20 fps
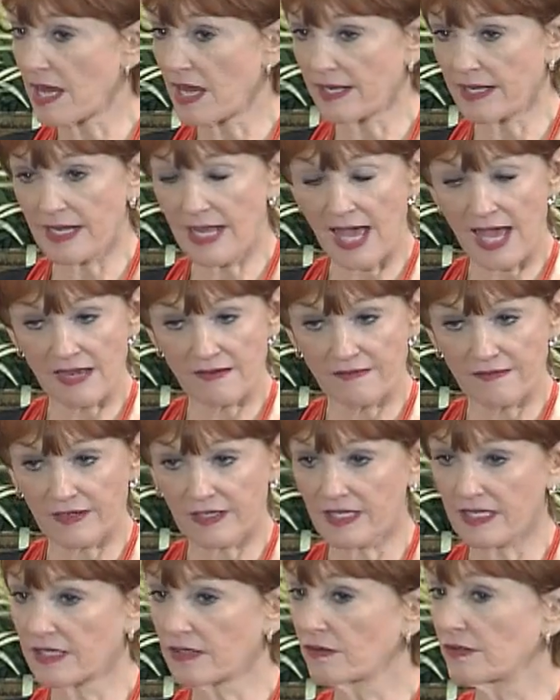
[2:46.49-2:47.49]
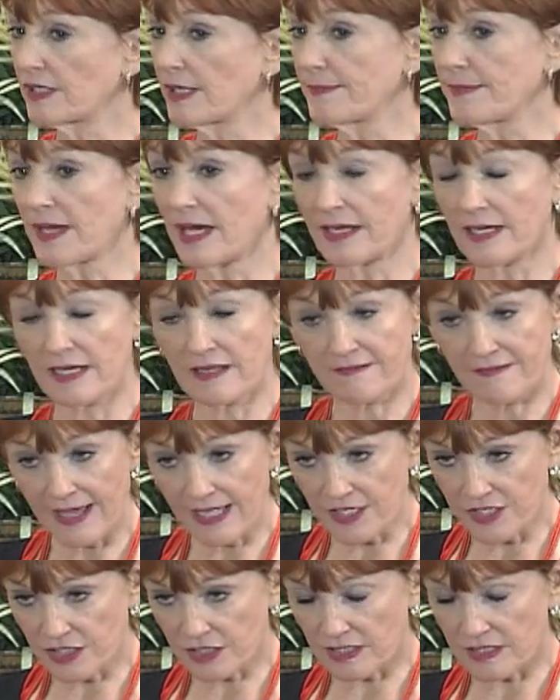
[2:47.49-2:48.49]
advocate and I'm not an
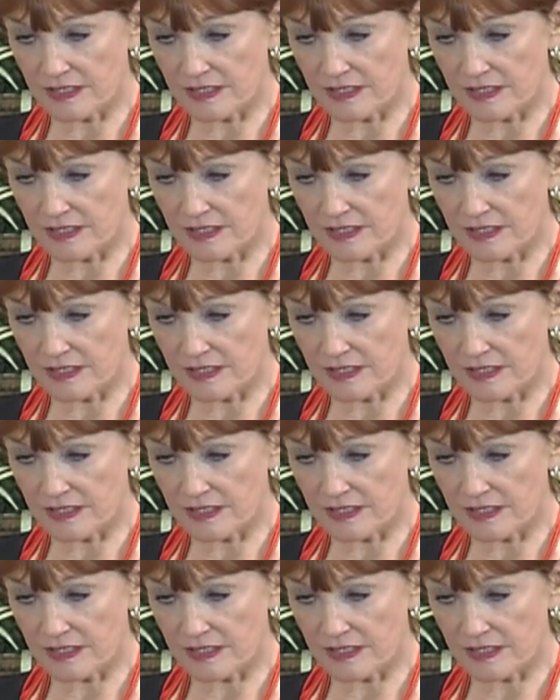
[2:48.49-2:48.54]
evangelist,